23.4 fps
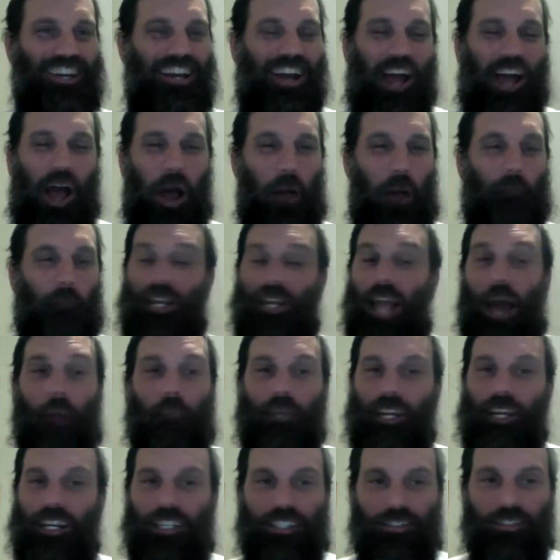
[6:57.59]
but not
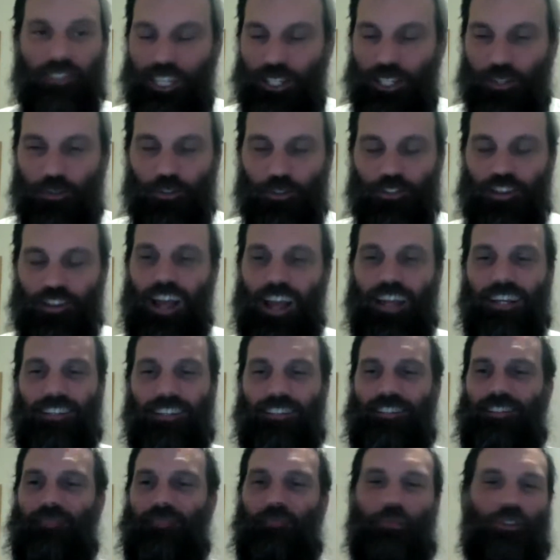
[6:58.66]
because of any new science,